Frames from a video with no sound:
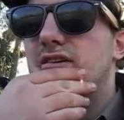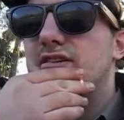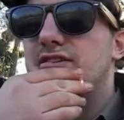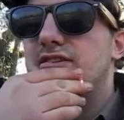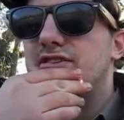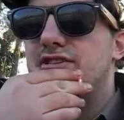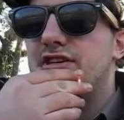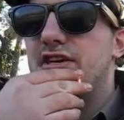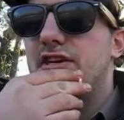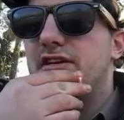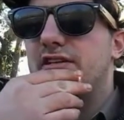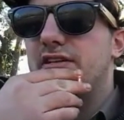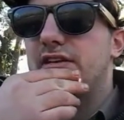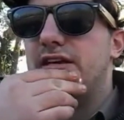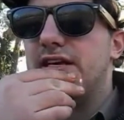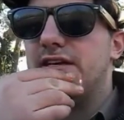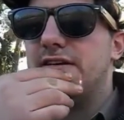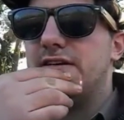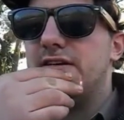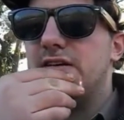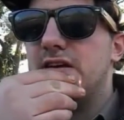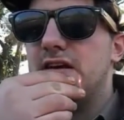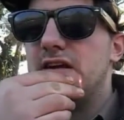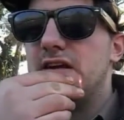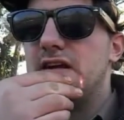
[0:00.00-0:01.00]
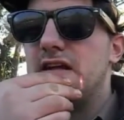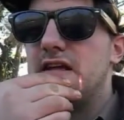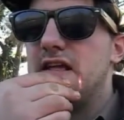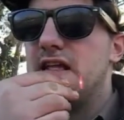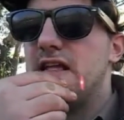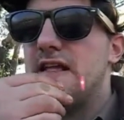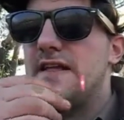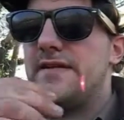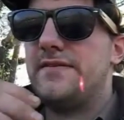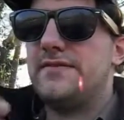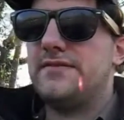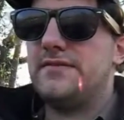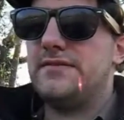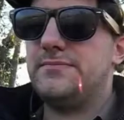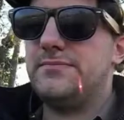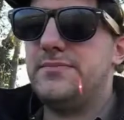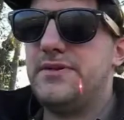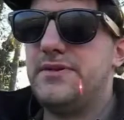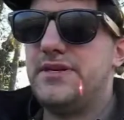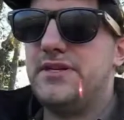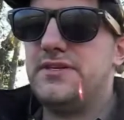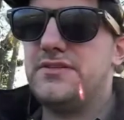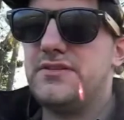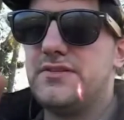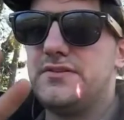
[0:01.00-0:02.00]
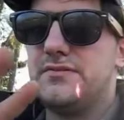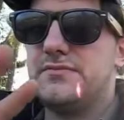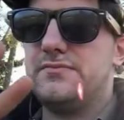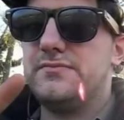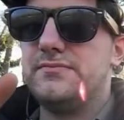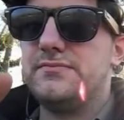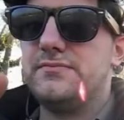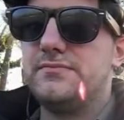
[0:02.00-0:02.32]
catch y'all later. Peace.